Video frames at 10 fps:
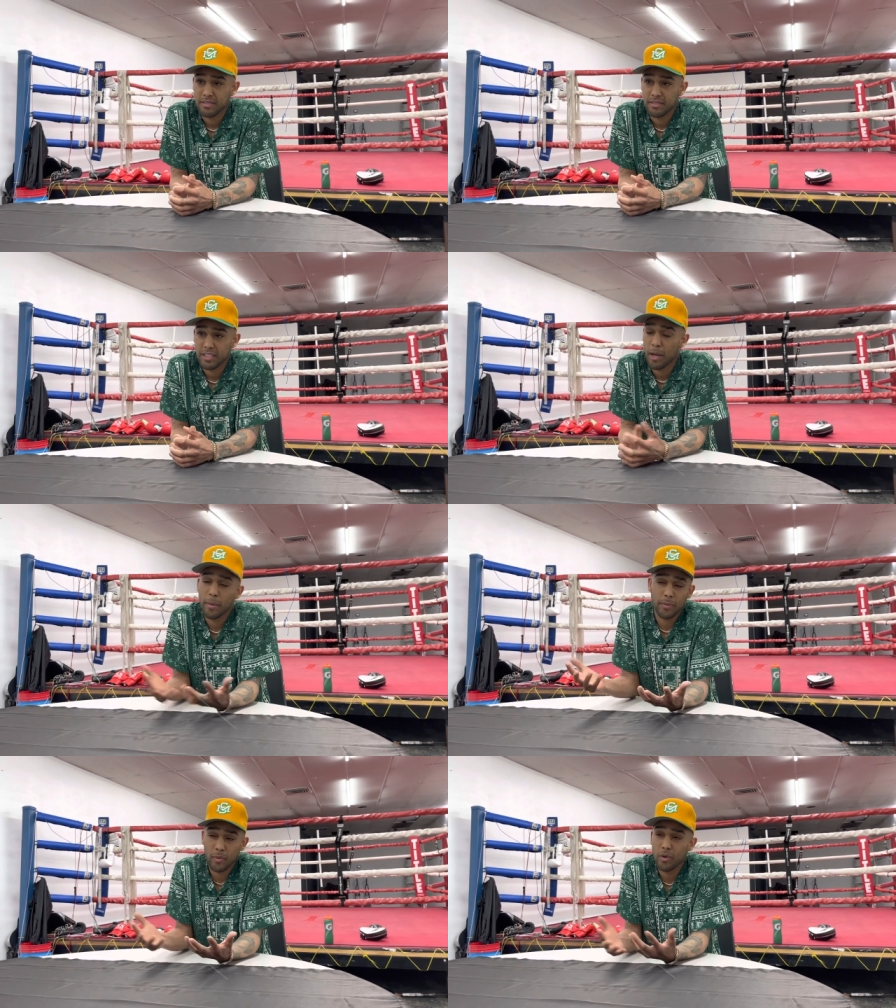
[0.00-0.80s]

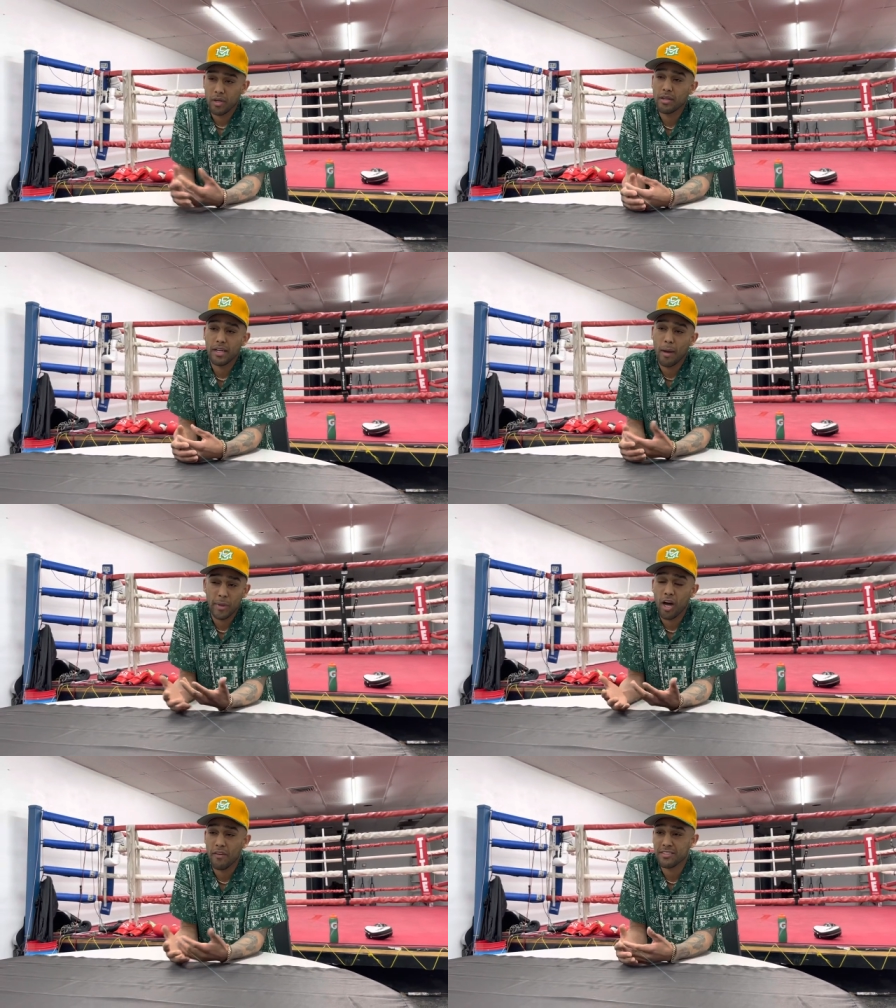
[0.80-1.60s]
Boxing full time,
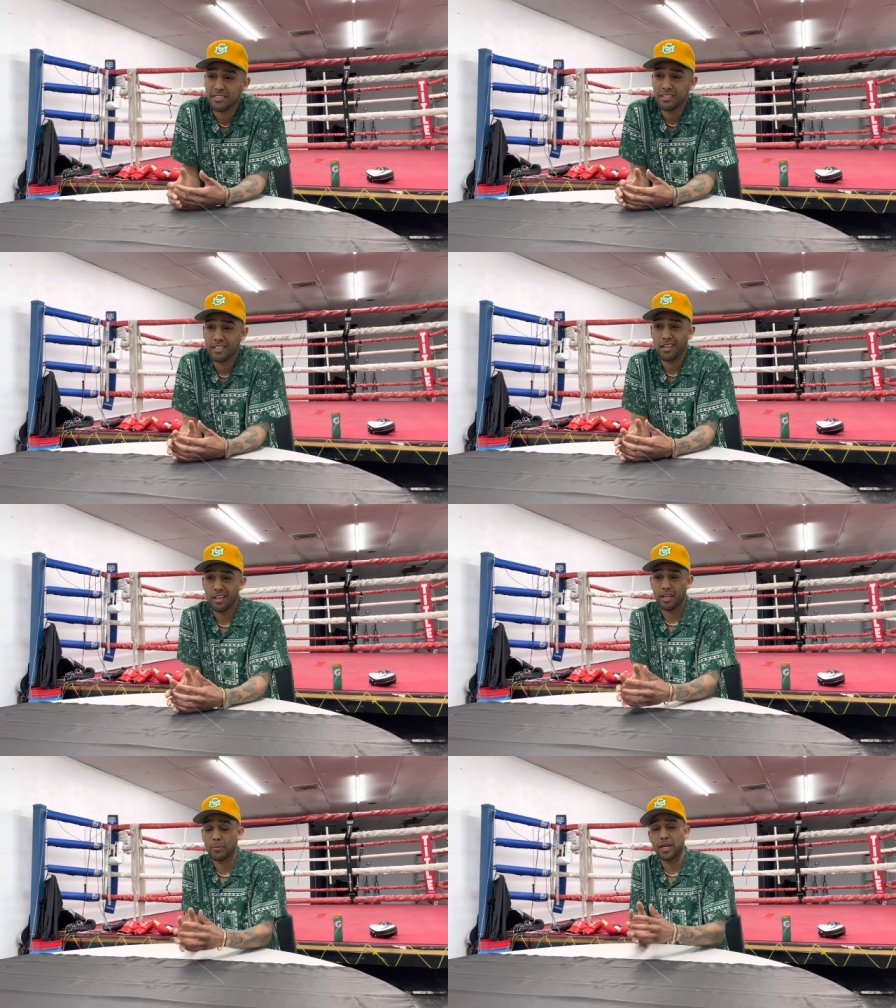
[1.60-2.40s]
pretty much.
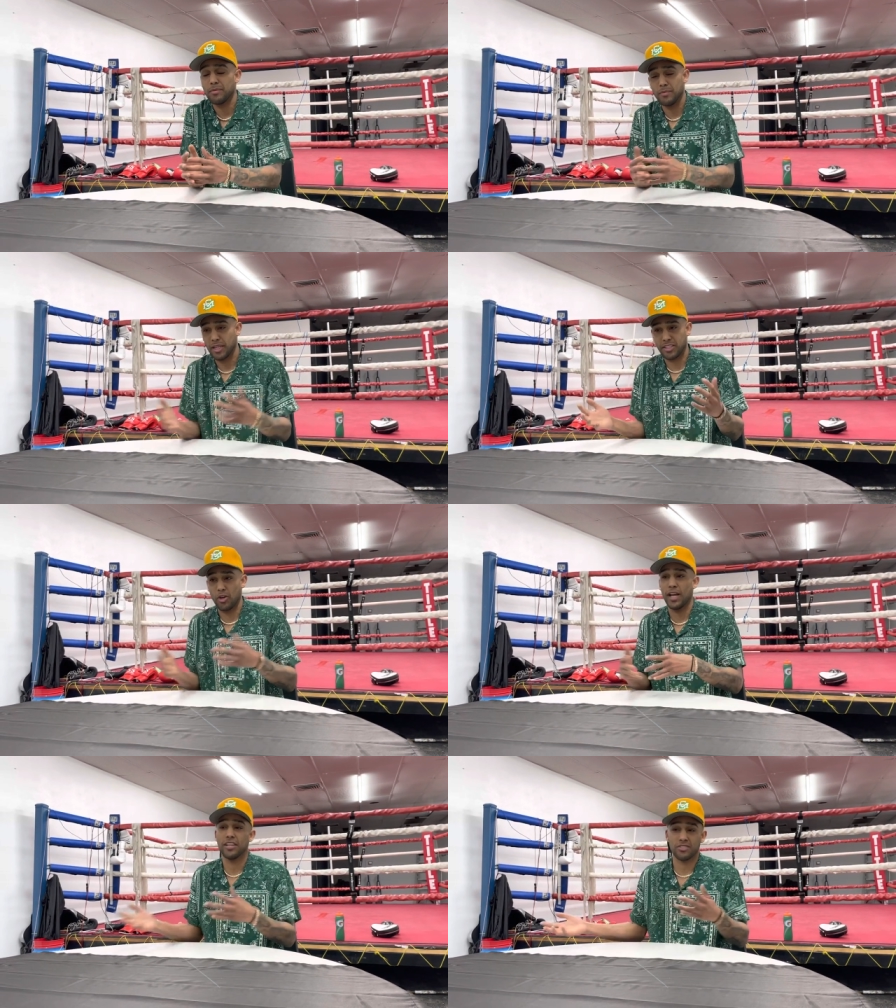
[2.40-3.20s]
Like my tío
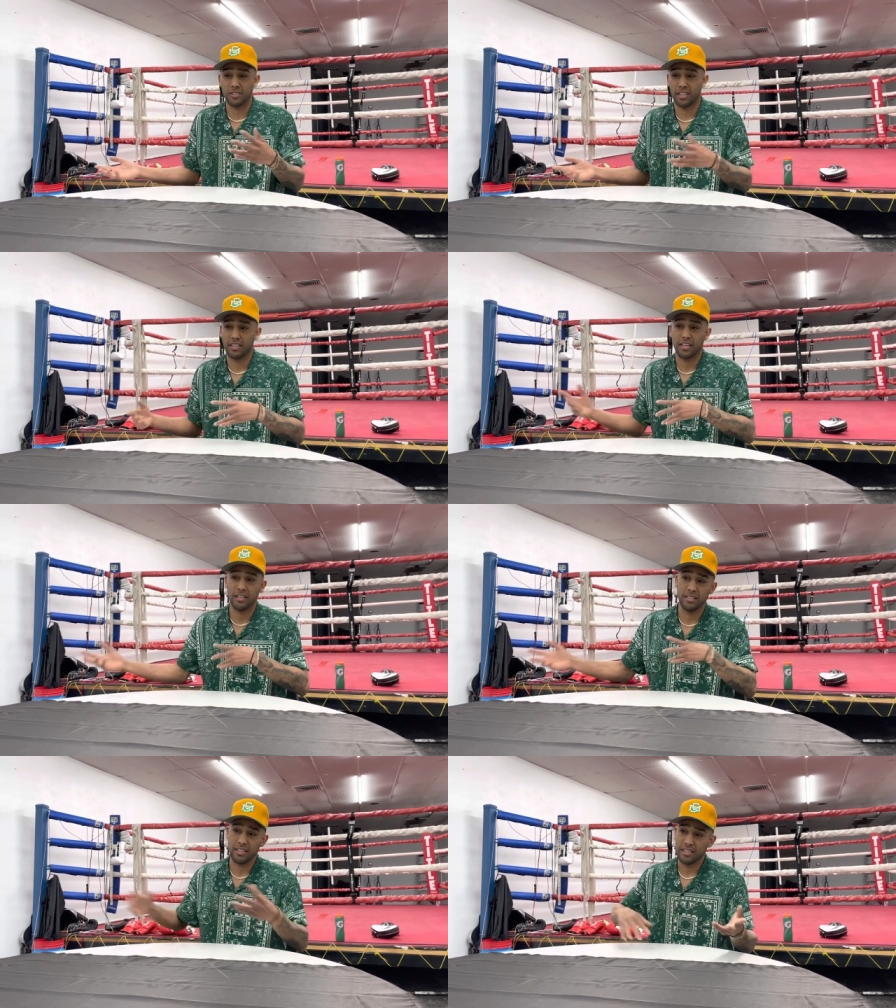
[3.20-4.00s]
Angel, like that
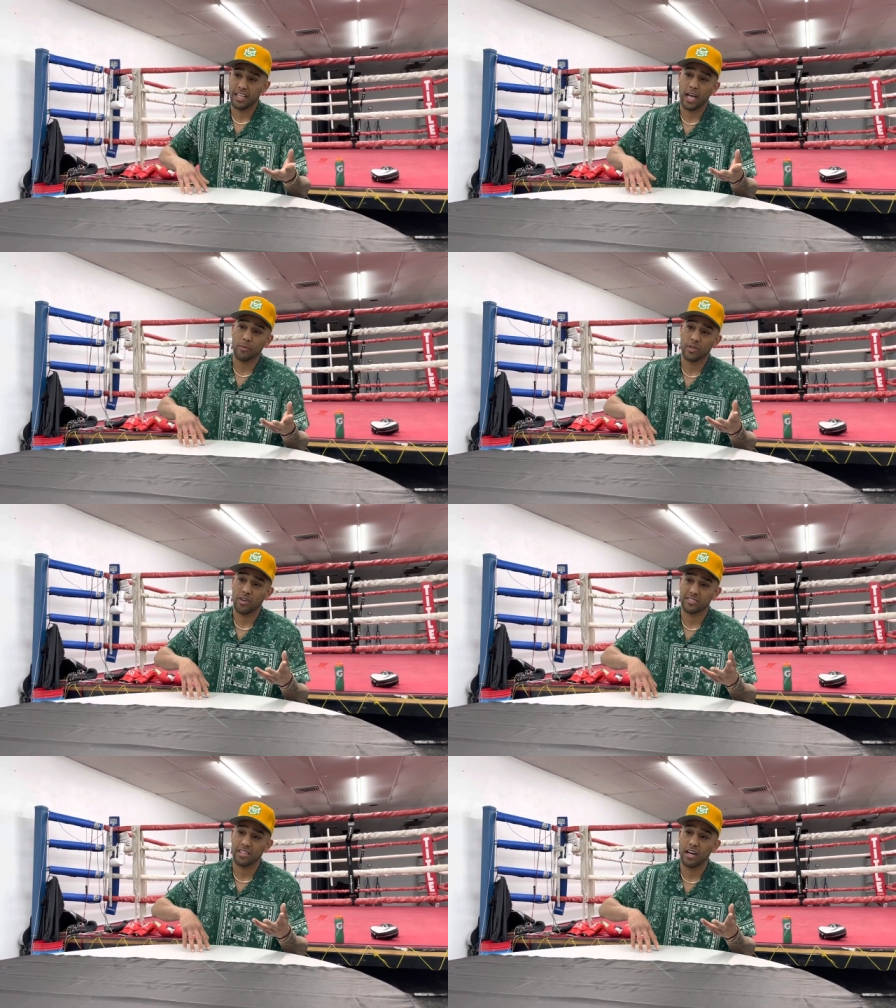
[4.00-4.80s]
happened when I
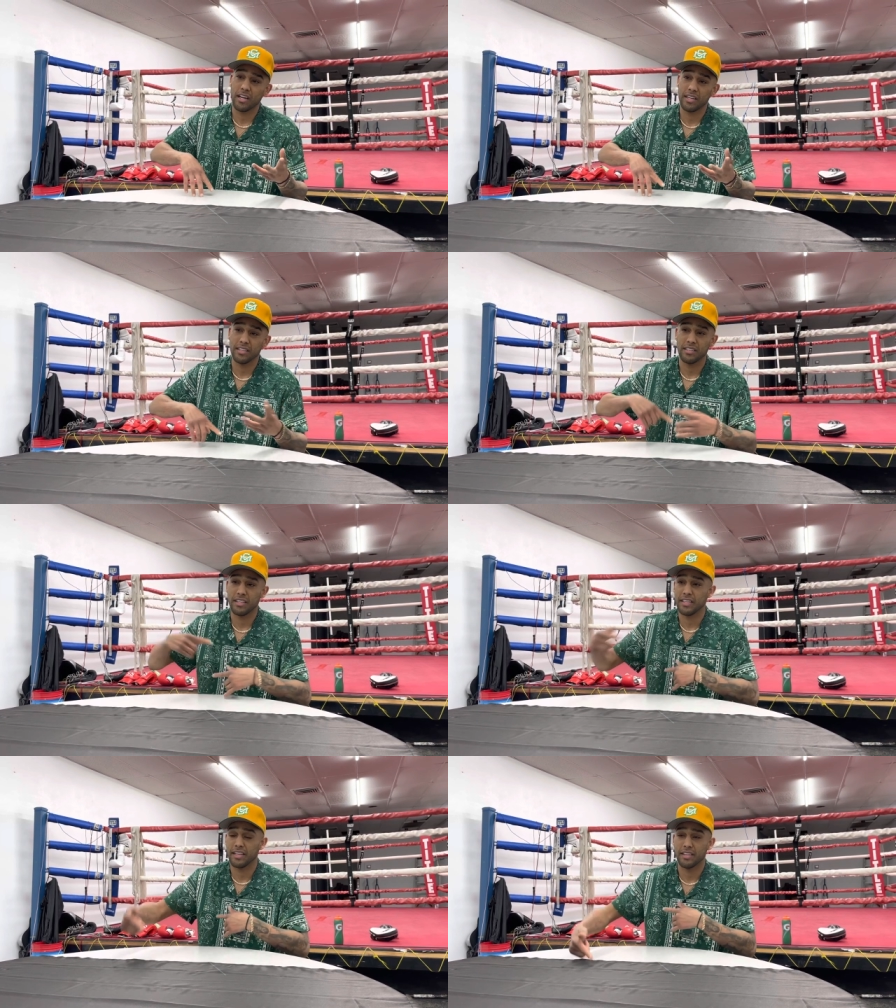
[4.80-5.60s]
was 9,
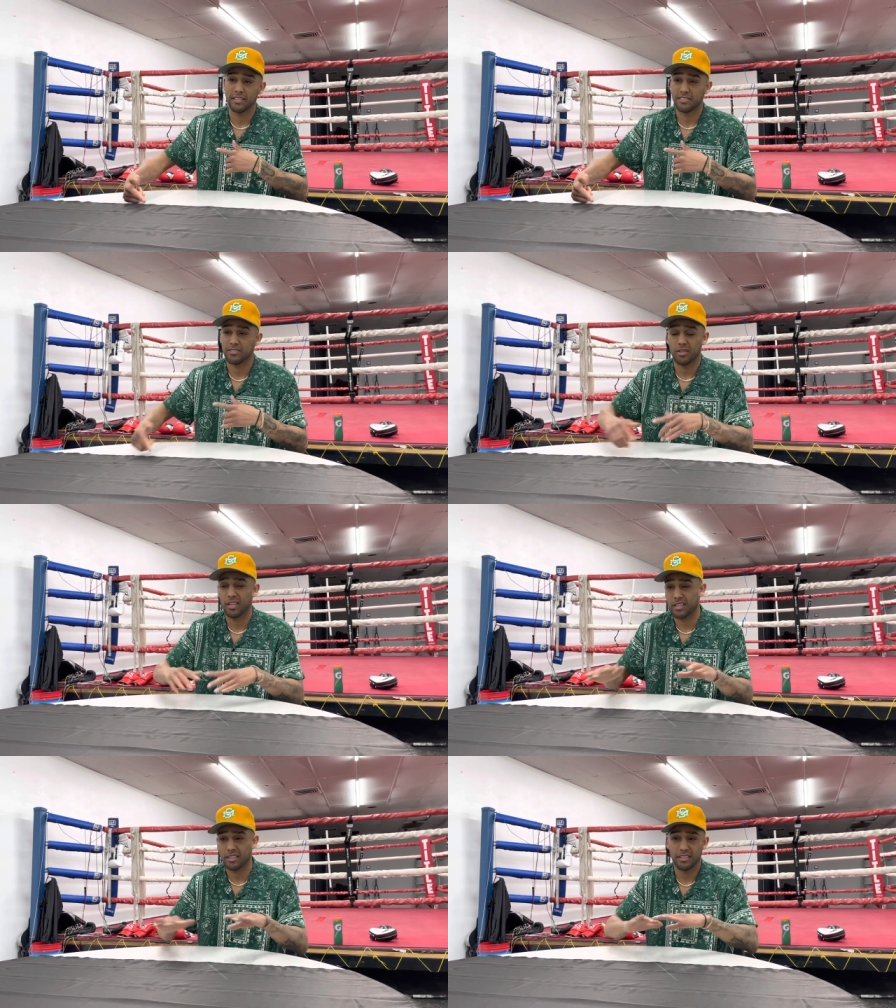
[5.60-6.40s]
and then so like
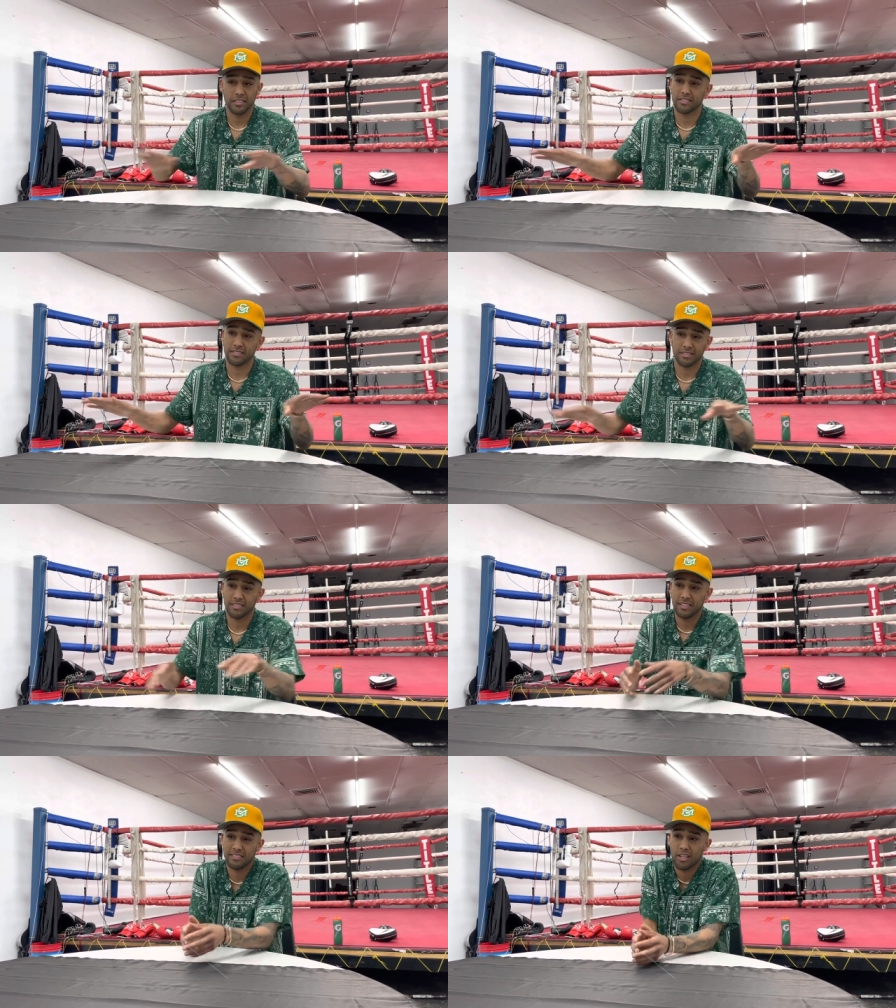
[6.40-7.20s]
it just
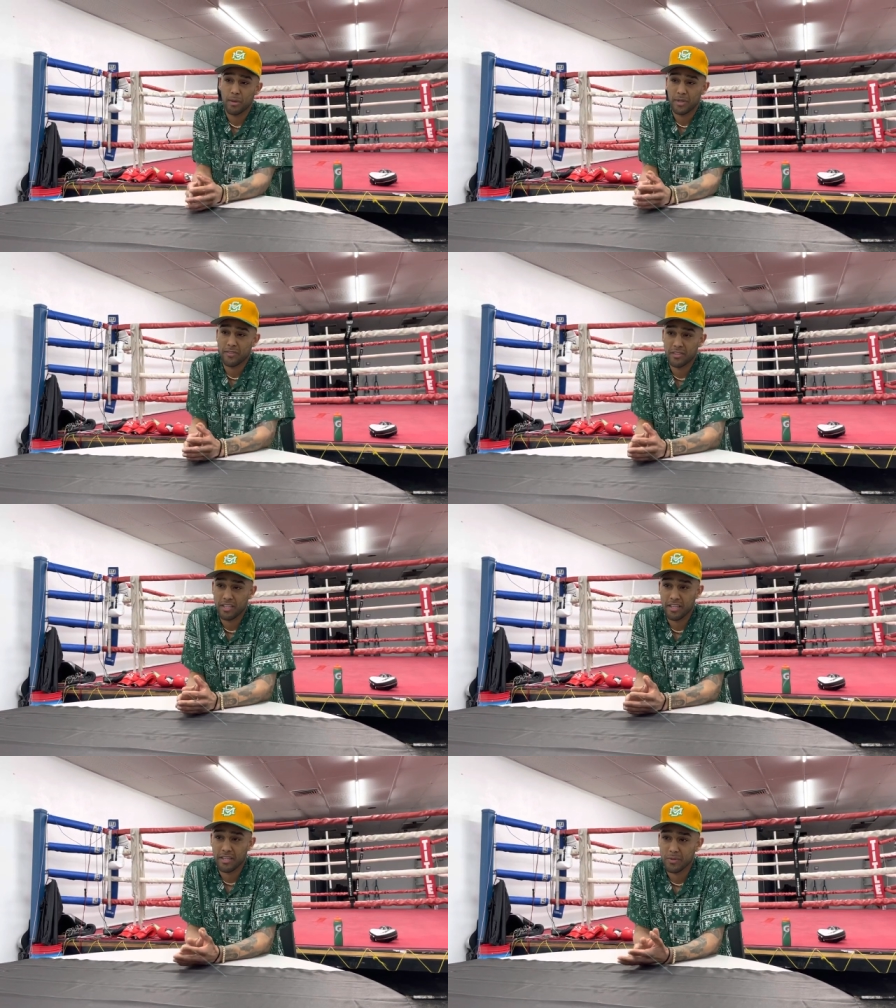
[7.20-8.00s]
stopped after
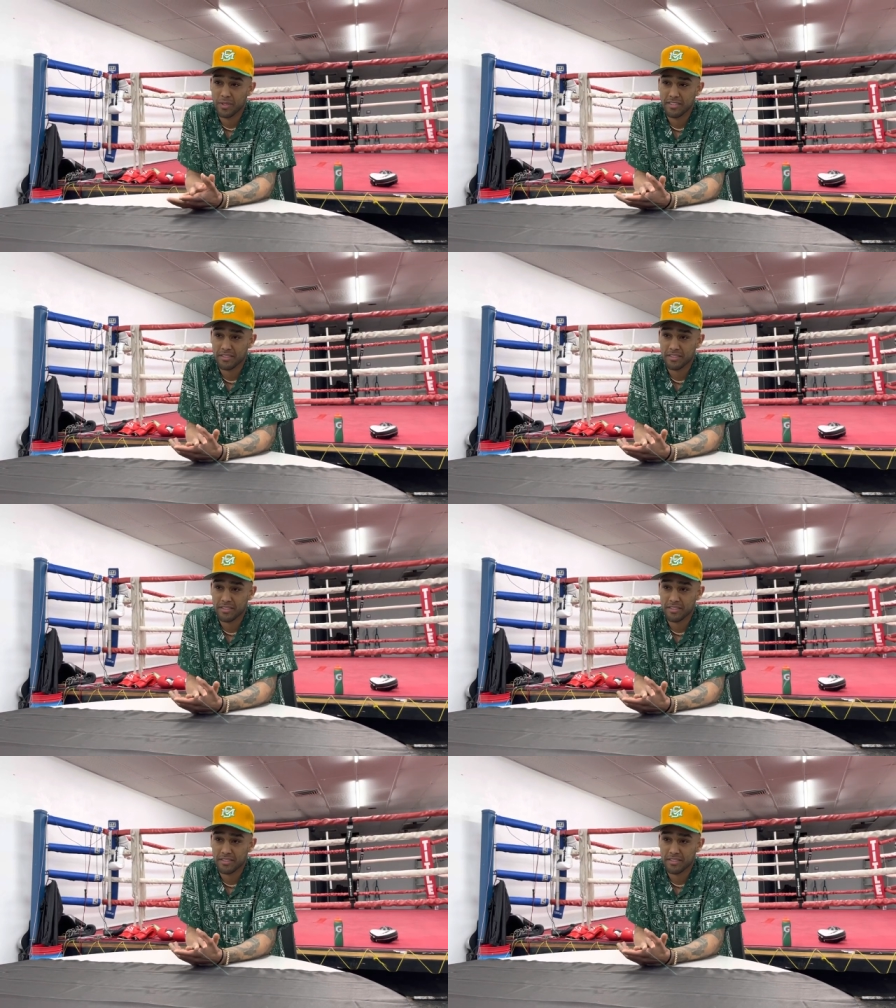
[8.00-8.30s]
that anyway. So.